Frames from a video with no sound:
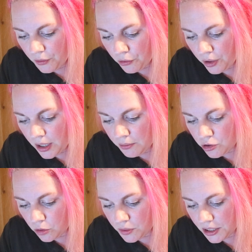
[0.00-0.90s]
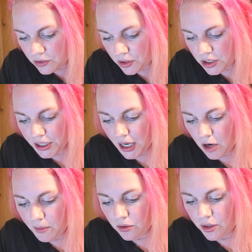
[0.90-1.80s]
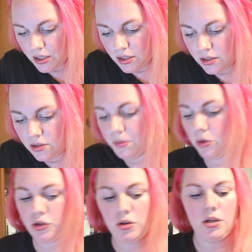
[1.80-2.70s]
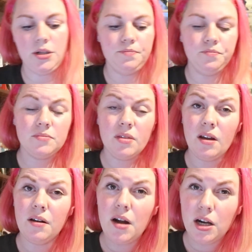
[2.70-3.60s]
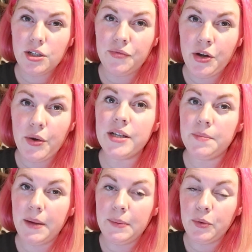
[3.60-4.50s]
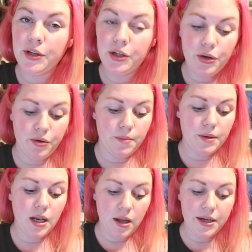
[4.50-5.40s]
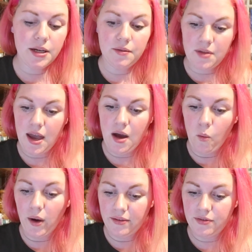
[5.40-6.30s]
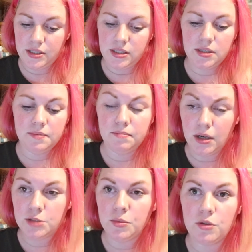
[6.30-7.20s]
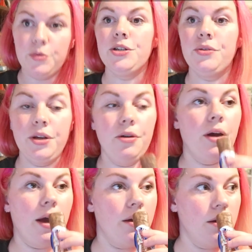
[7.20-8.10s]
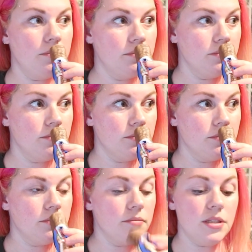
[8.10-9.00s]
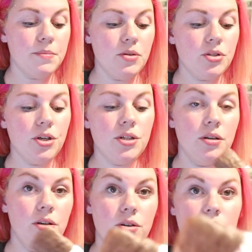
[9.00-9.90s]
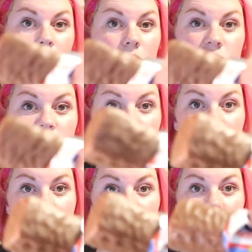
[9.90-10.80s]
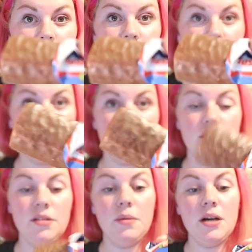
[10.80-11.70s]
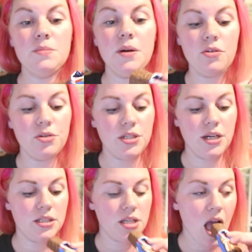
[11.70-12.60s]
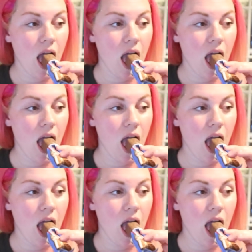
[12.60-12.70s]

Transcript: Cream, chopped hazelnuts and caramel and milk chocolate. I just noticed people in Europe like their wafers much more than we do in the UK. It smells good, looks kind of just like a Mars bar or a Snickers.